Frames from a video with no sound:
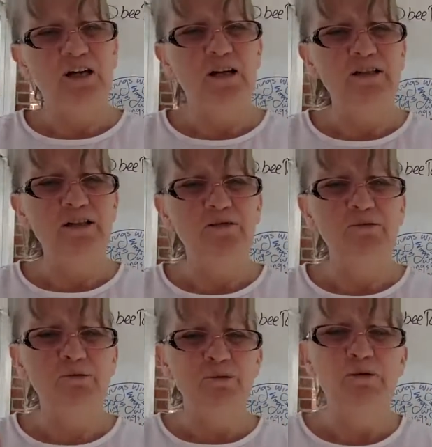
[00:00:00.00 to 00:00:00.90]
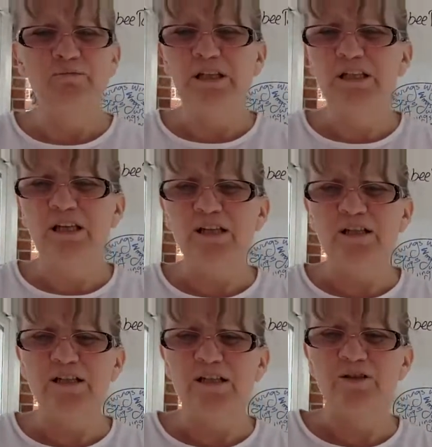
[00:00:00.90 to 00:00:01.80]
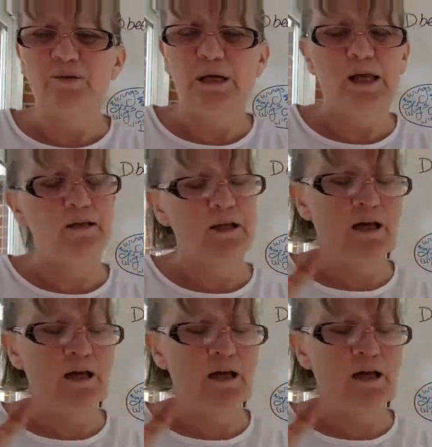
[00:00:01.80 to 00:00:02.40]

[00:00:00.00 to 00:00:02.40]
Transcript: until we meet again, until I do it again.